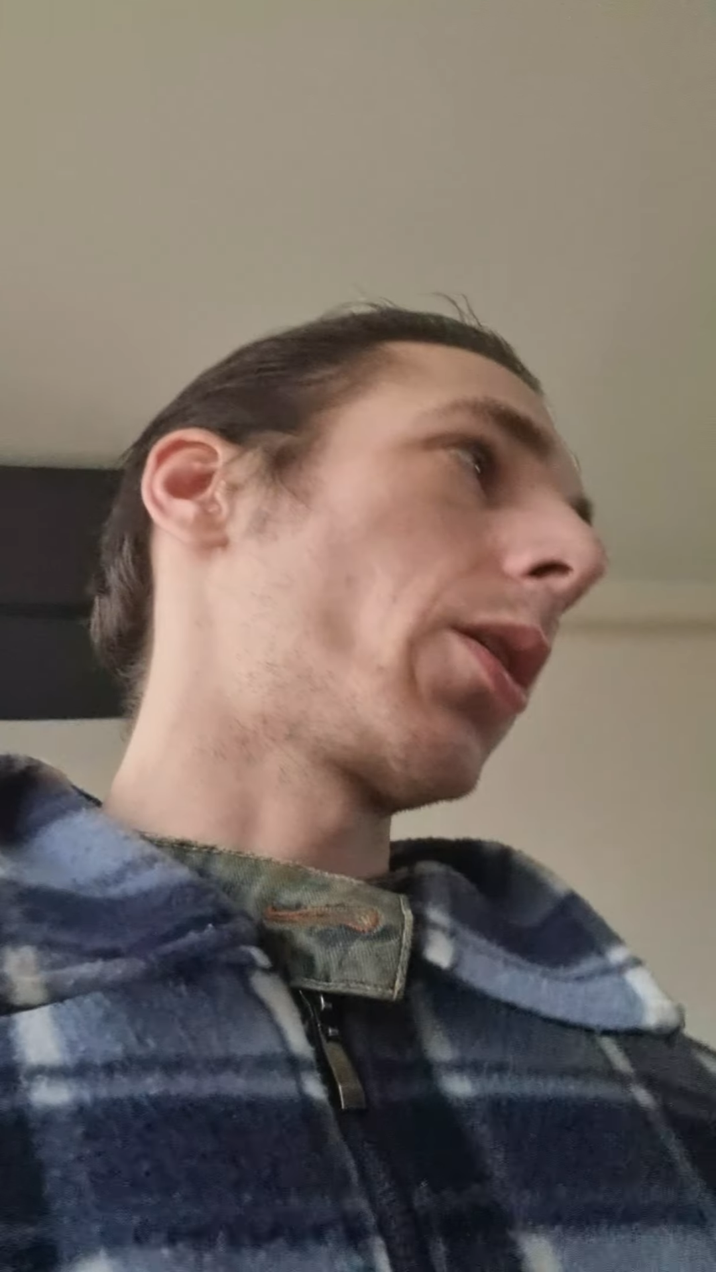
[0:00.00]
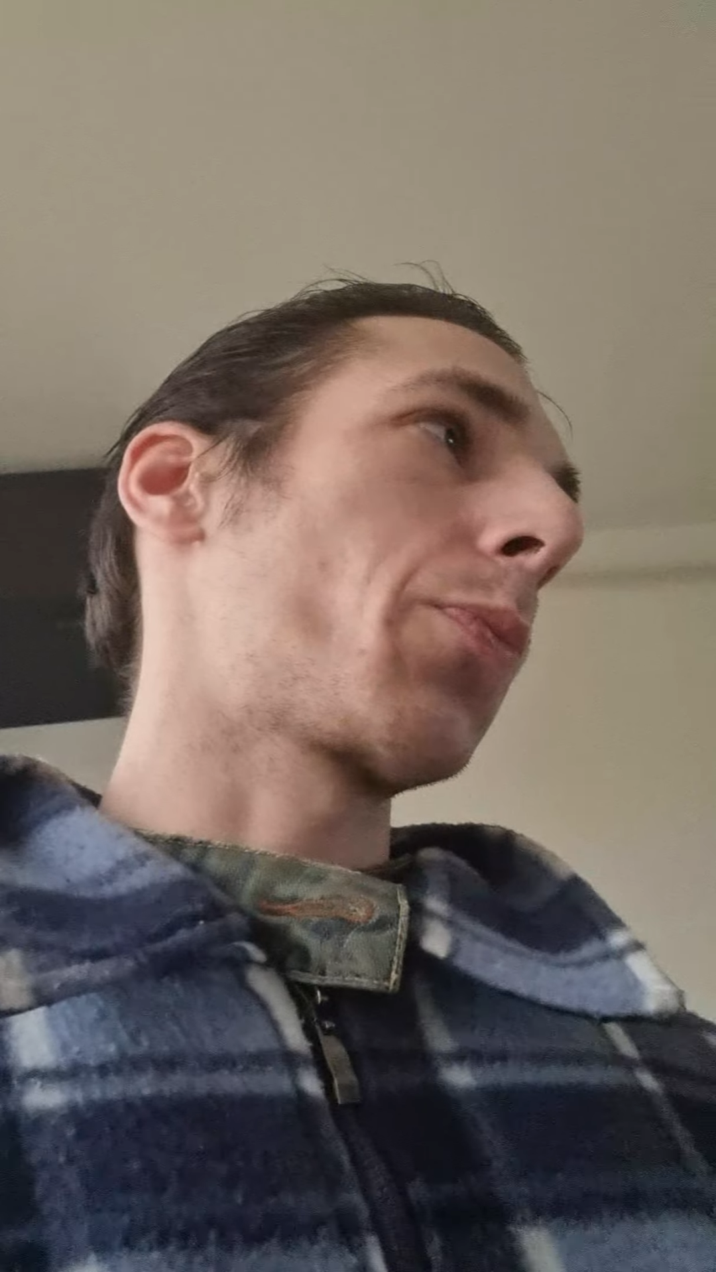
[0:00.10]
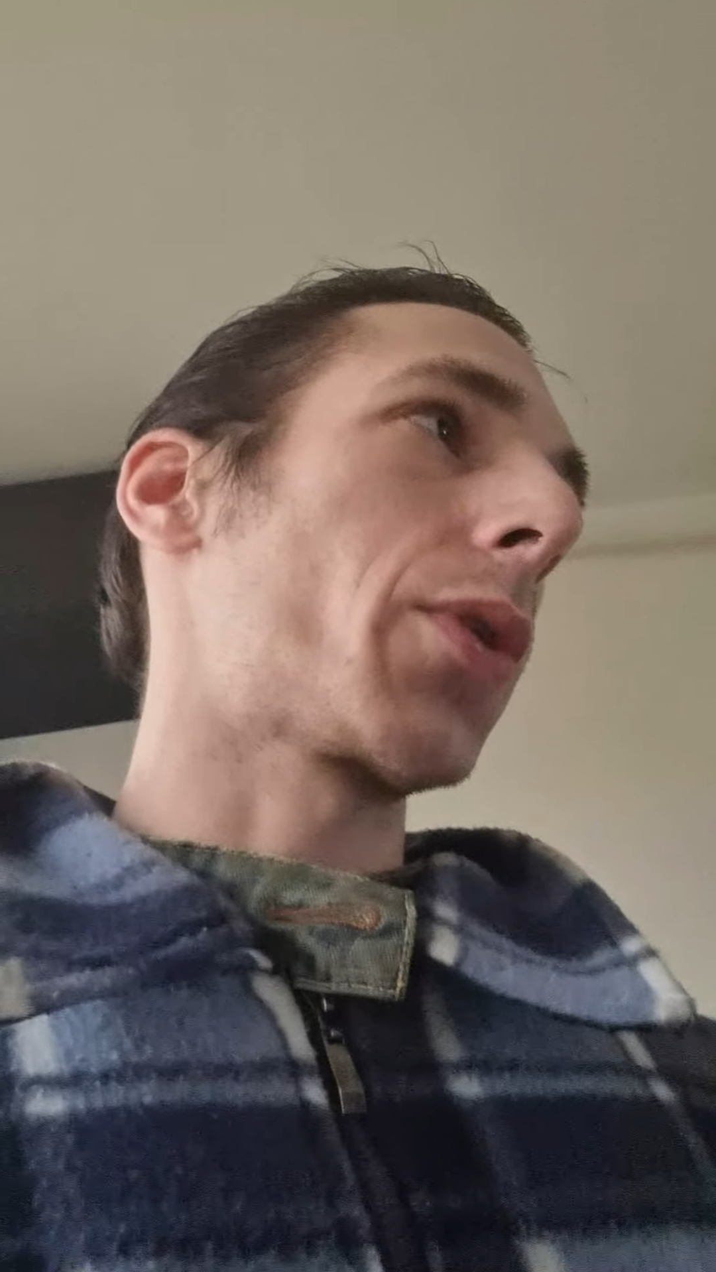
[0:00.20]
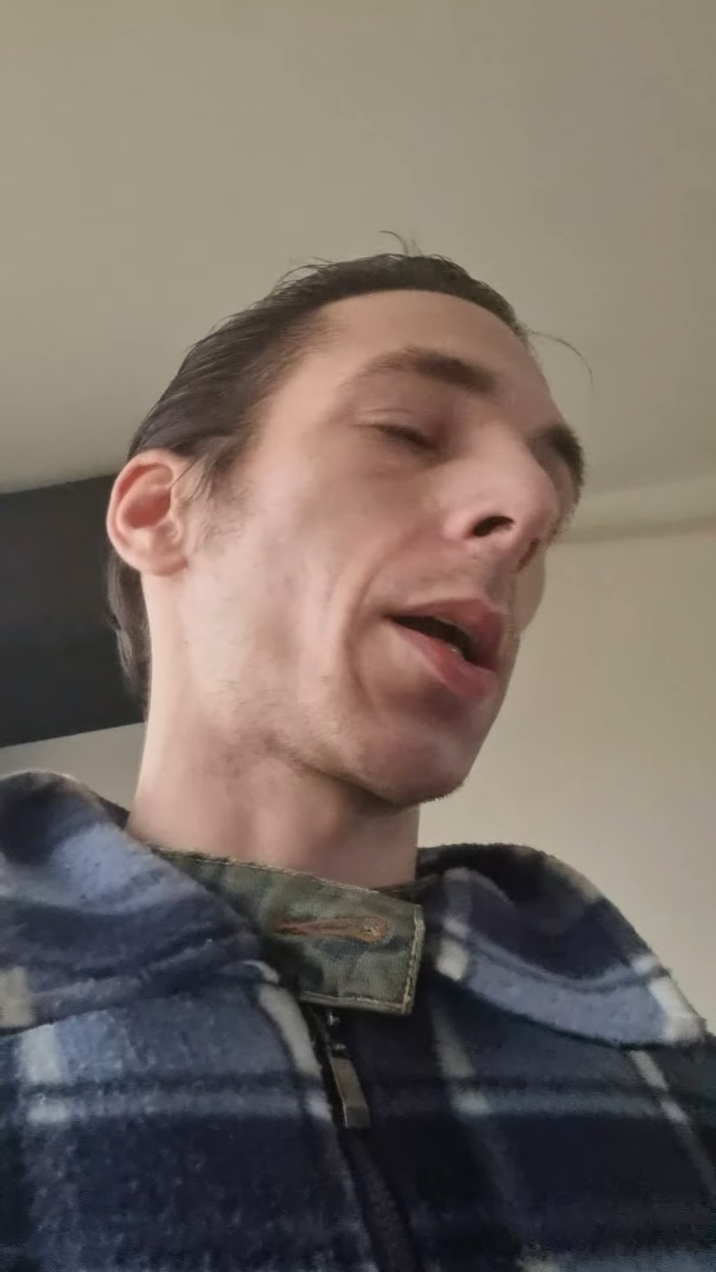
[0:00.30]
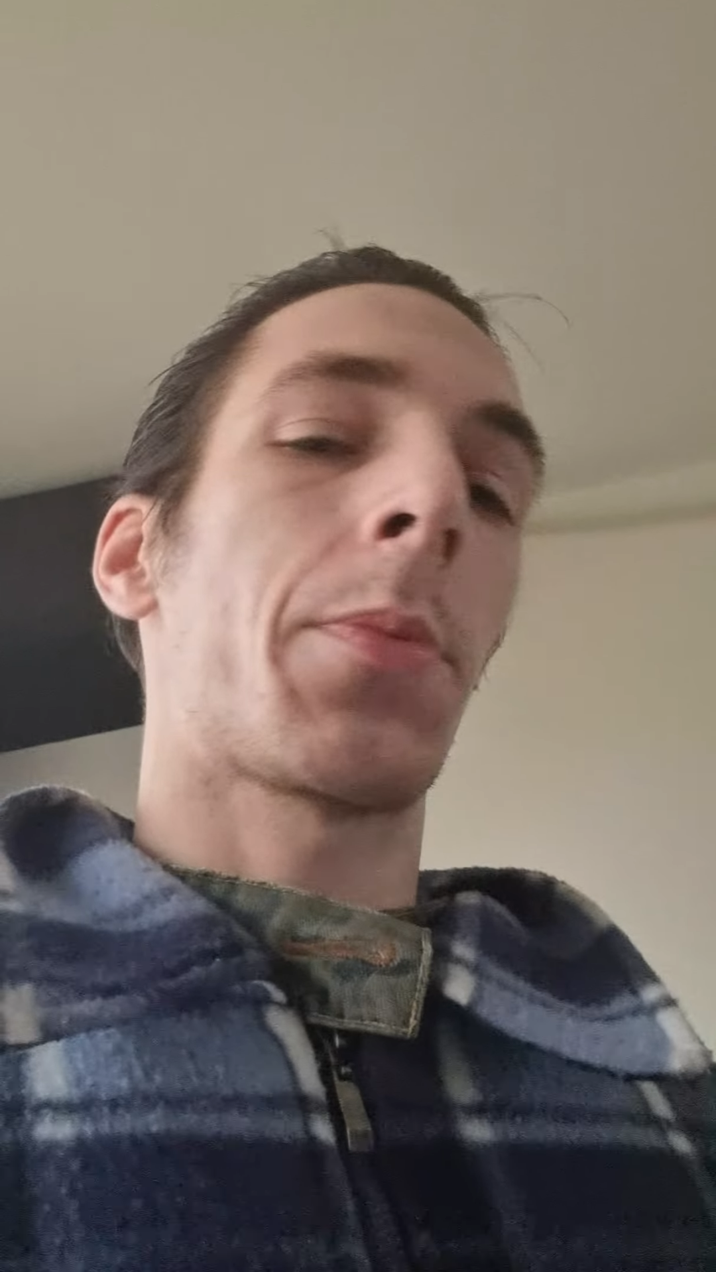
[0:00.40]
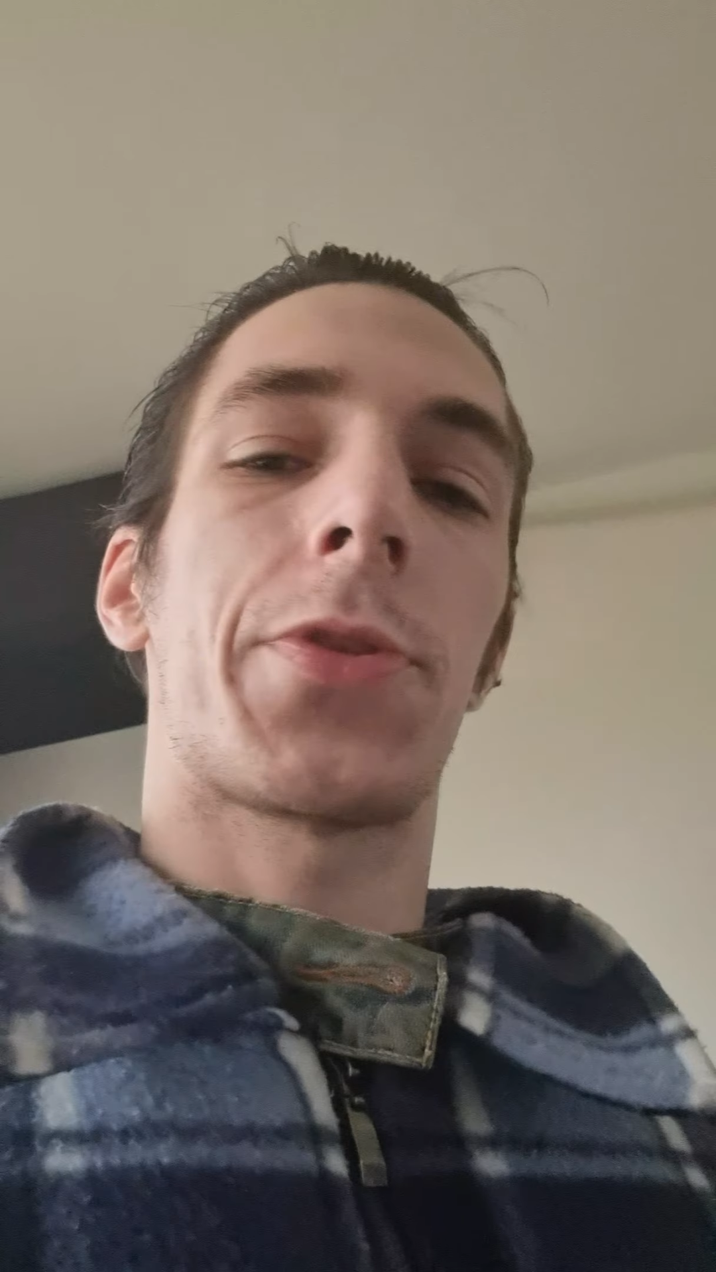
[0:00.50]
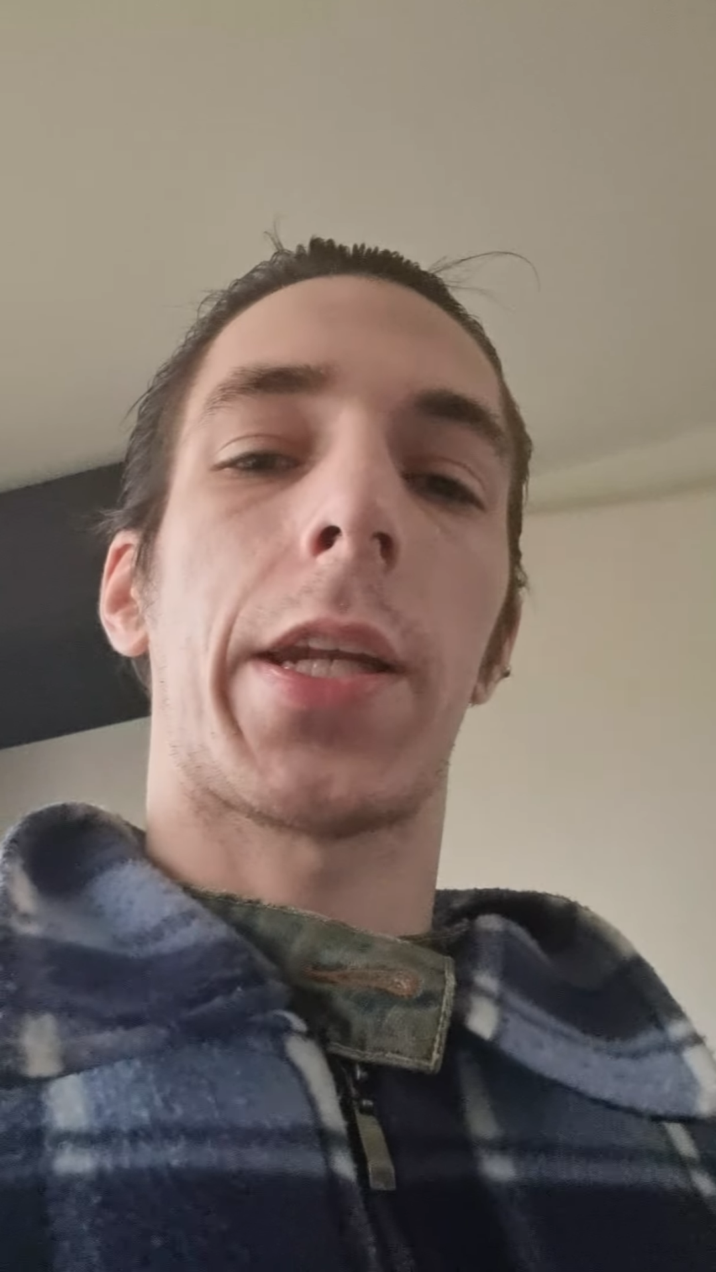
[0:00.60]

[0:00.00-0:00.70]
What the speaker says: all problems